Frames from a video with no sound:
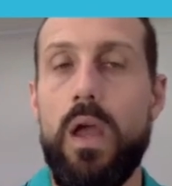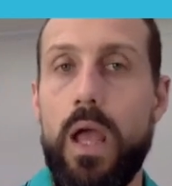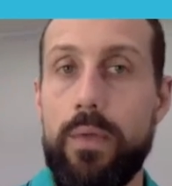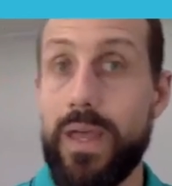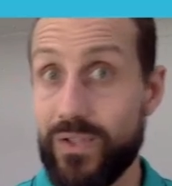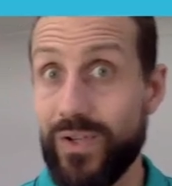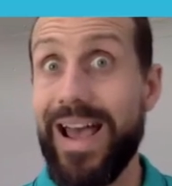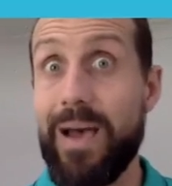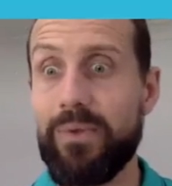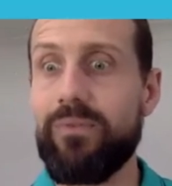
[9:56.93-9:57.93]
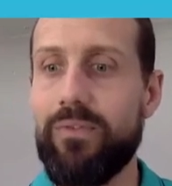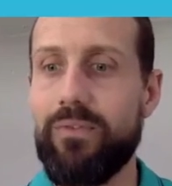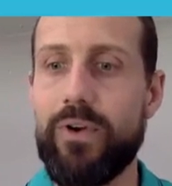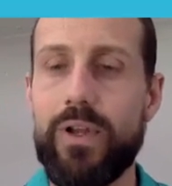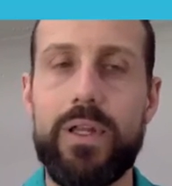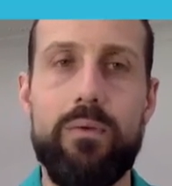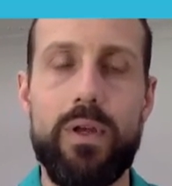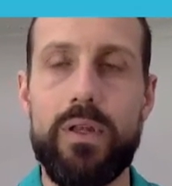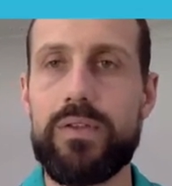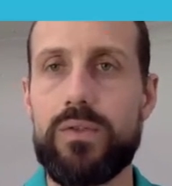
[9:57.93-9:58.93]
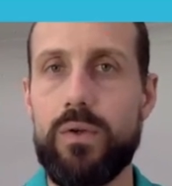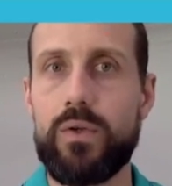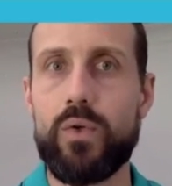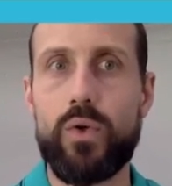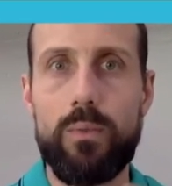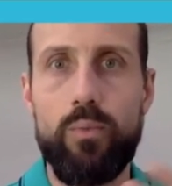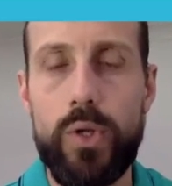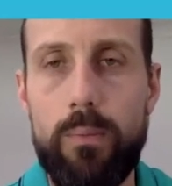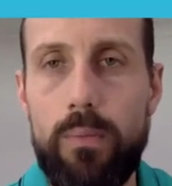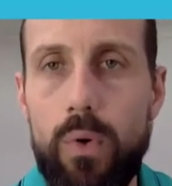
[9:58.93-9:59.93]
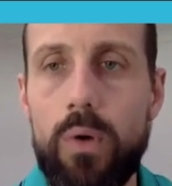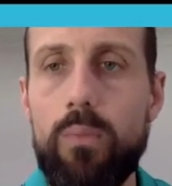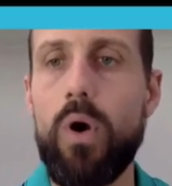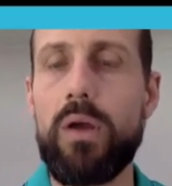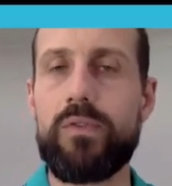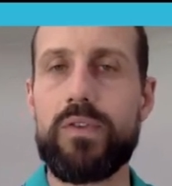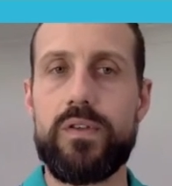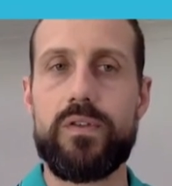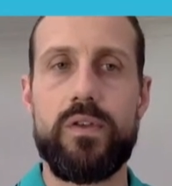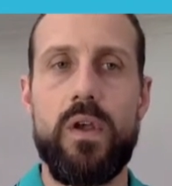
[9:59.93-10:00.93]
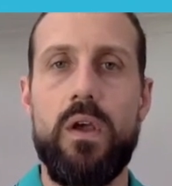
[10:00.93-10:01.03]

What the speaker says: And that's going to happen really, really soon. Google are putting more and more emphasis